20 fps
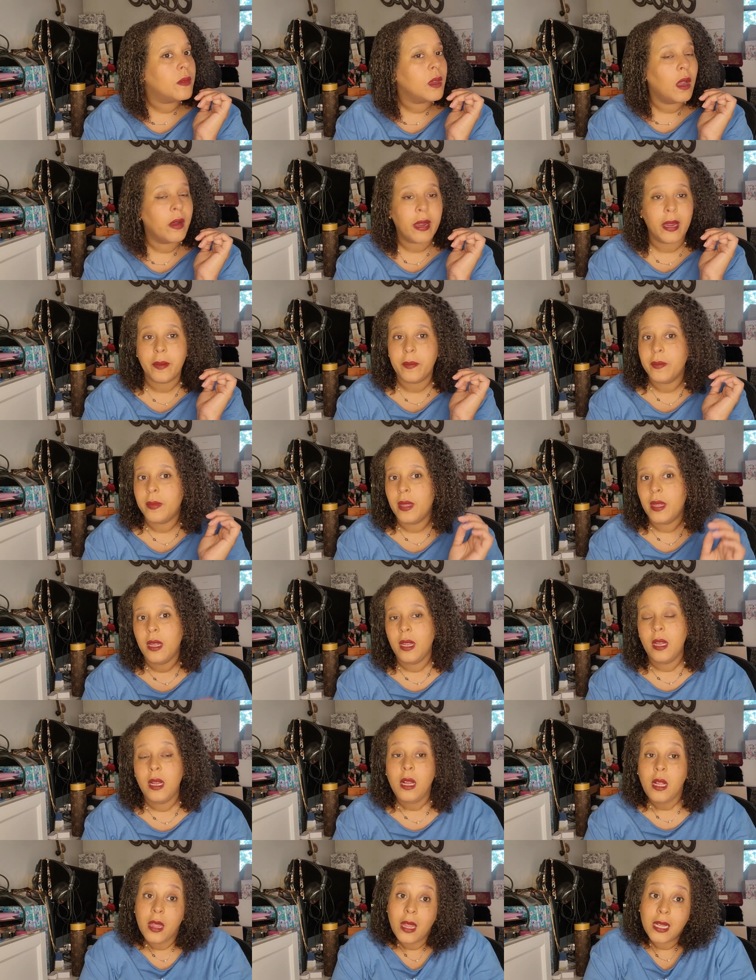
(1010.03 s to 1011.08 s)
Okay.
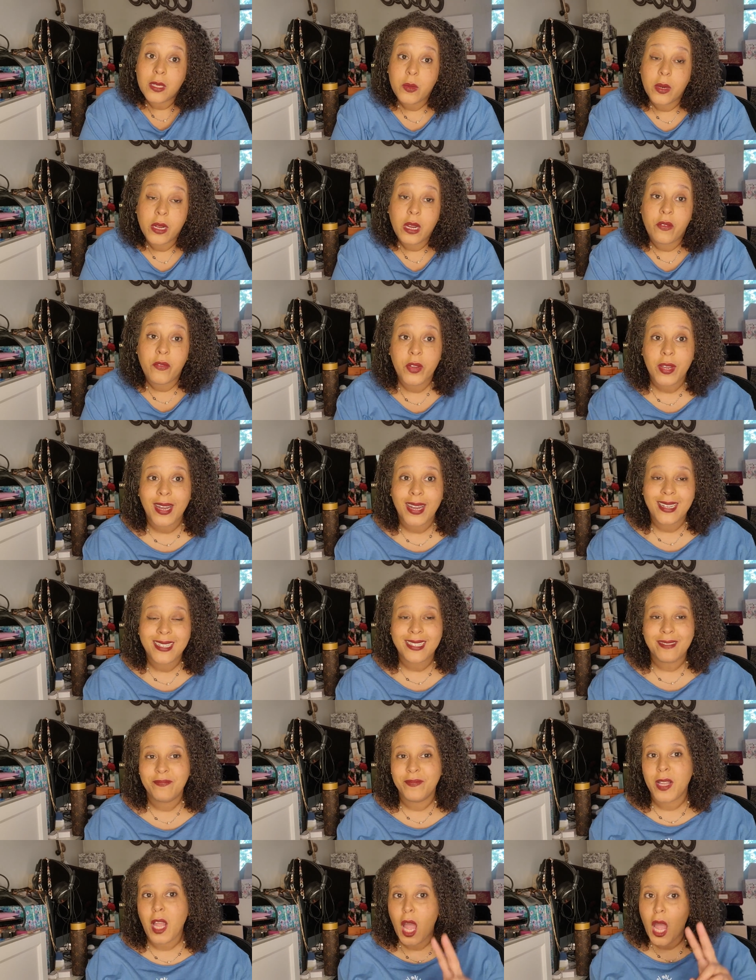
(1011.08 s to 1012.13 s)
That's what I got for you guys.
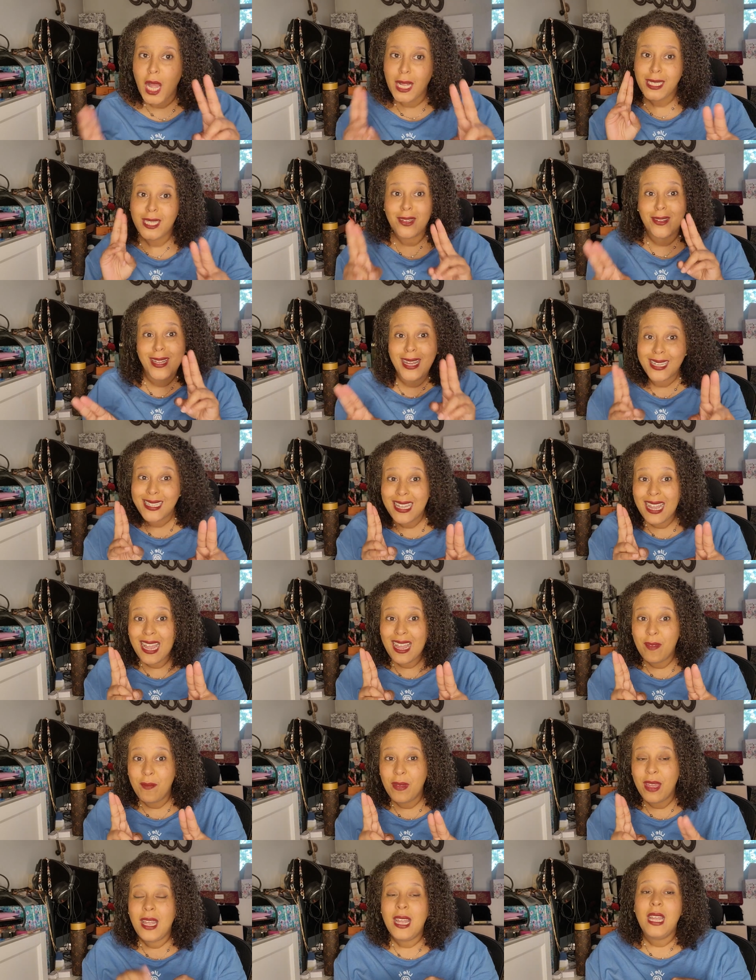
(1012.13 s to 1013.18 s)
Until next time.
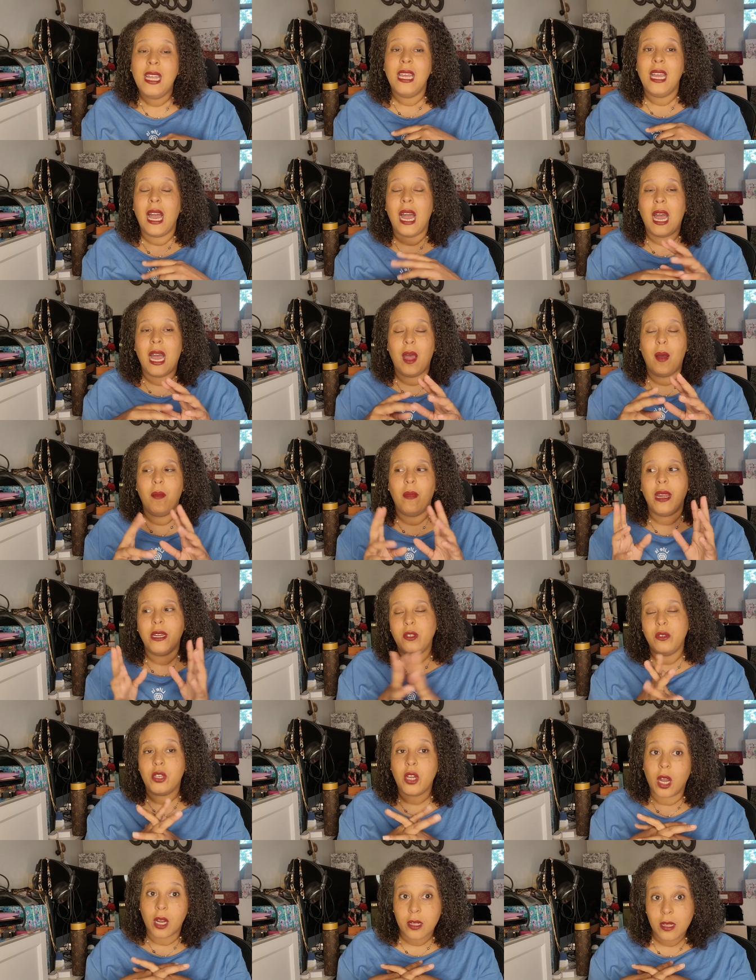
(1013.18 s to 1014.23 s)
Um, I
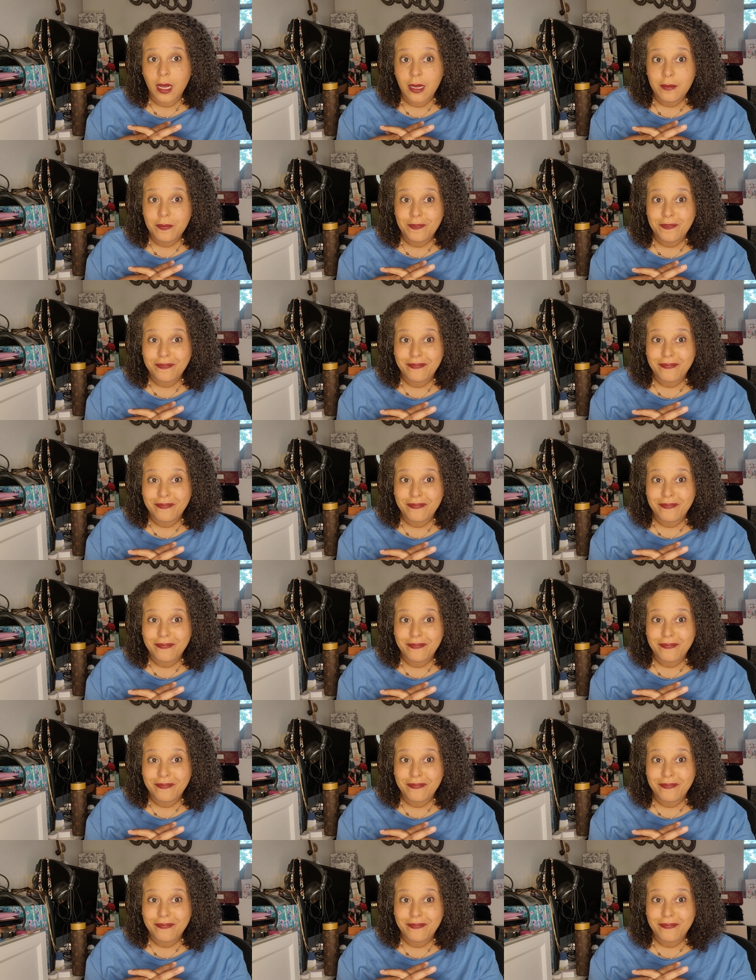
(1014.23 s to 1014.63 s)
do talk a lot.